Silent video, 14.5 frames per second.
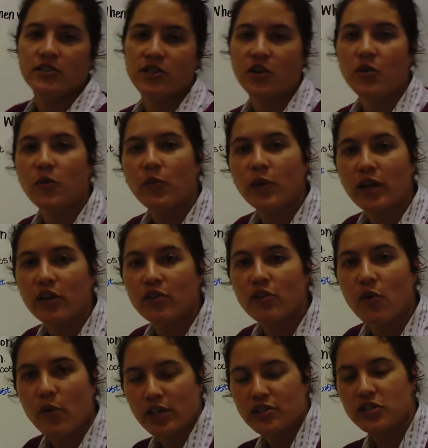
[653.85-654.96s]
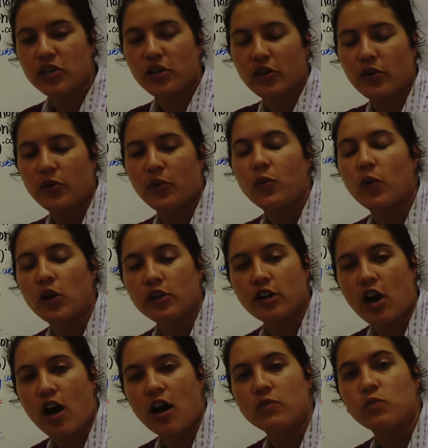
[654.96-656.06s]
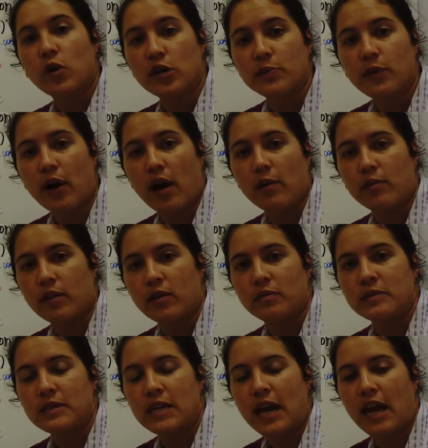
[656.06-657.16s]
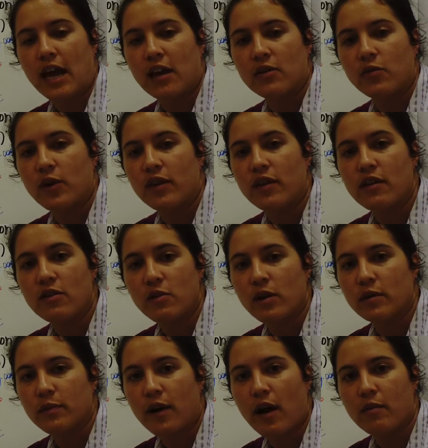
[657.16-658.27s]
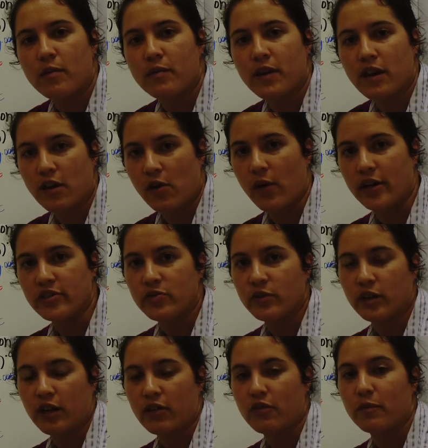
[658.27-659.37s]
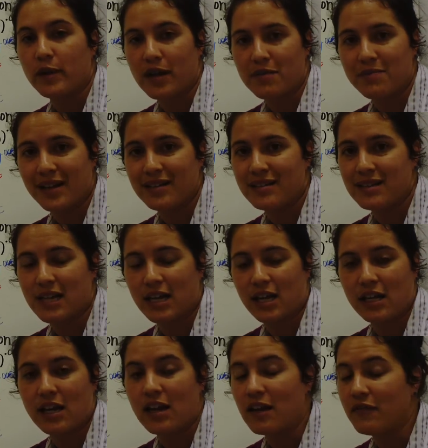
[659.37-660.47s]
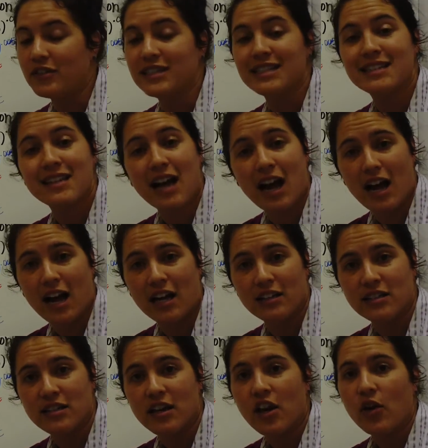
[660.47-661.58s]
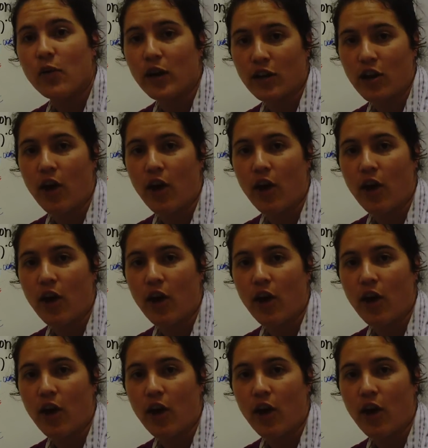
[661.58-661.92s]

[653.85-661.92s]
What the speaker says: So we are going to work on word problems, and within the word problem the equation will either be in base 10, and if it's not, we